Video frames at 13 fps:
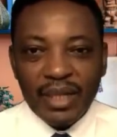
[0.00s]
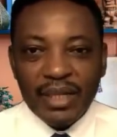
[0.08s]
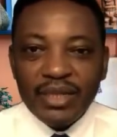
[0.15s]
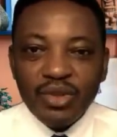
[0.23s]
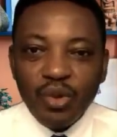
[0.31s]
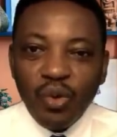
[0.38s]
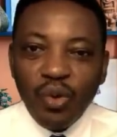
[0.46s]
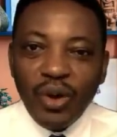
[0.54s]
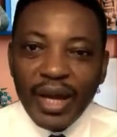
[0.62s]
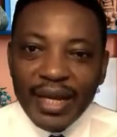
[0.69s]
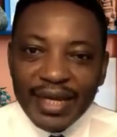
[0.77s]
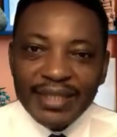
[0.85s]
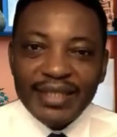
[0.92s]
This so-called
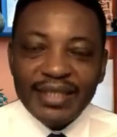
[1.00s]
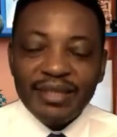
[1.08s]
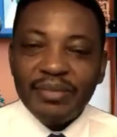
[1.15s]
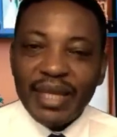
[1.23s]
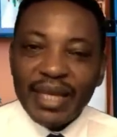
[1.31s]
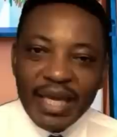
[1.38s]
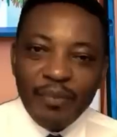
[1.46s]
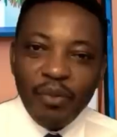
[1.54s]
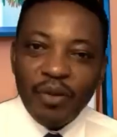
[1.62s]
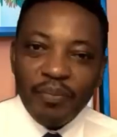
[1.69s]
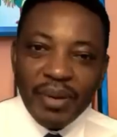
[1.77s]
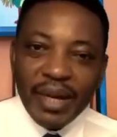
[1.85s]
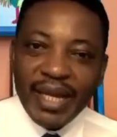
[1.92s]
elitism, they keep
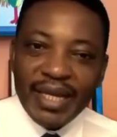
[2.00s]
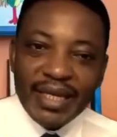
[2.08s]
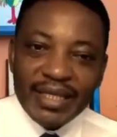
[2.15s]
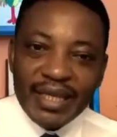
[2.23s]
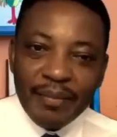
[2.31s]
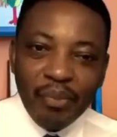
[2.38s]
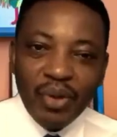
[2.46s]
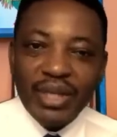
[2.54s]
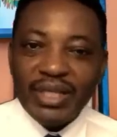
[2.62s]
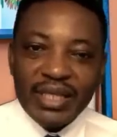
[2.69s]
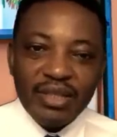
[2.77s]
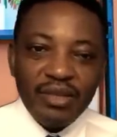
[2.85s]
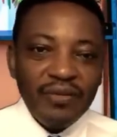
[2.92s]
on playing the same
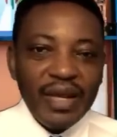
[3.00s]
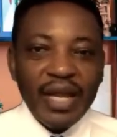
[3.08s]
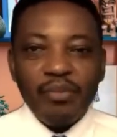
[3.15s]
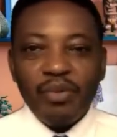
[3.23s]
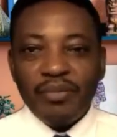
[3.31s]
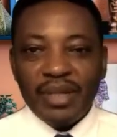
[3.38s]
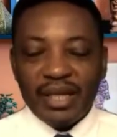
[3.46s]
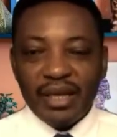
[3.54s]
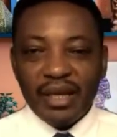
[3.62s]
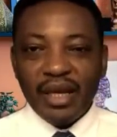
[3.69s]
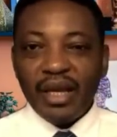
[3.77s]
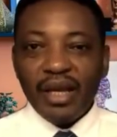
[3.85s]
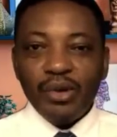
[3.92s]
politics of La République,
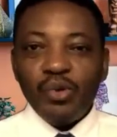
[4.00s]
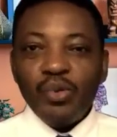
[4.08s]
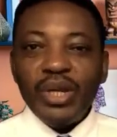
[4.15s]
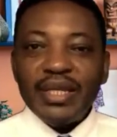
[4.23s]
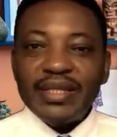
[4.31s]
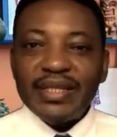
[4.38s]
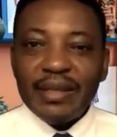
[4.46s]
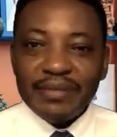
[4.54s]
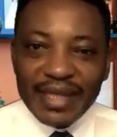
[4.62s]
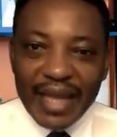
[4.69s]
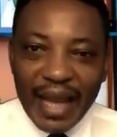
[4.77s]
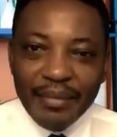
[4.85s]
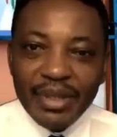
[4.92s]
doing the same
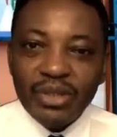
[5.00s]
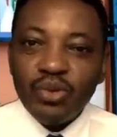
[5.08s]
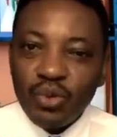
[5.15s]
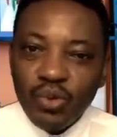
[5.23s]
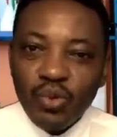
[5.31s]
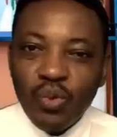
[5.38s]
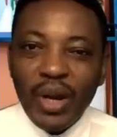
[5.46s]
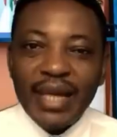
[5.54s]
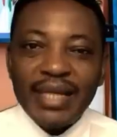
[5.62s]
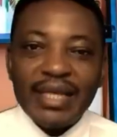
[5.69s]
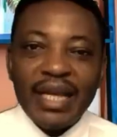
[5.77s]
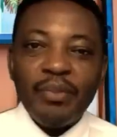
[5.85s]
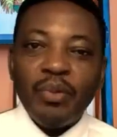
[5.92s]
scamming to you
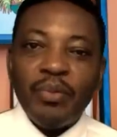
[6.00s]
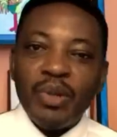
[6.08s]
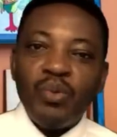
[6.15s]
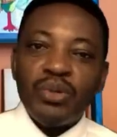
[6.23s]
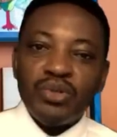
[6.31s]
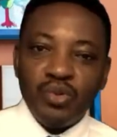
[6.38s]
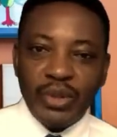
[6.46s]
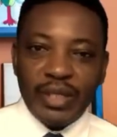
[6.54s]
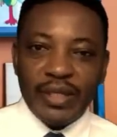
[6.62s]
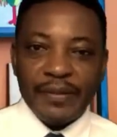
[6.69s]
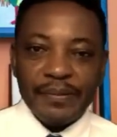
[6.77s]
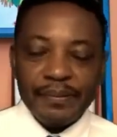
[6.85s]
as La République was doing.